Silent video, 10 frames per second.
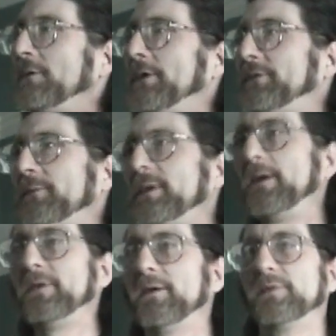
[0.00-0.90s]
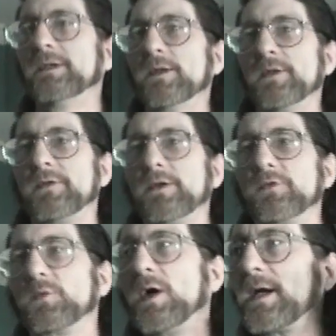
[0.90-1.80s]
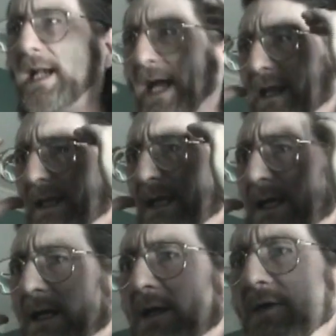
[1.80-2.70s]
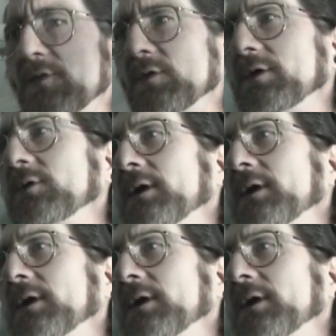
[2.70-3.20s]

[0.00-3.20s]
that sometimes I feel that things are wrong and I think it through.